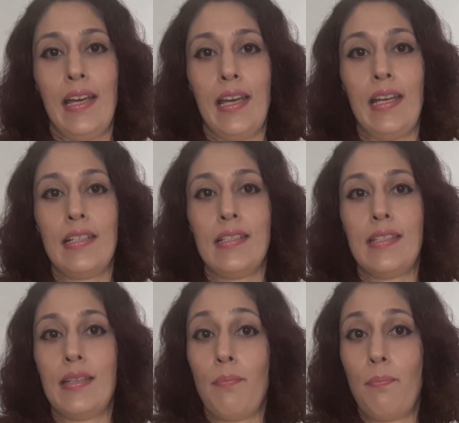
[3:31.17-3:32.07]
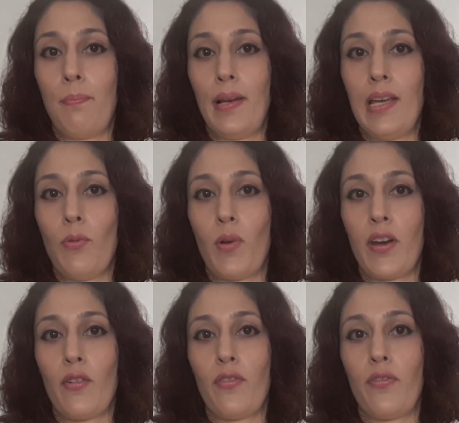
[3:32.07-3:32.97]
It is simply
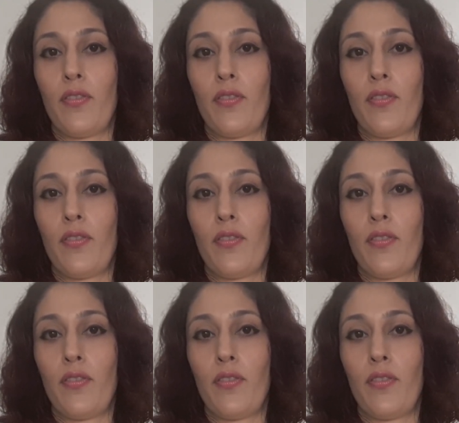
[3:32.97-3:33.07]
one of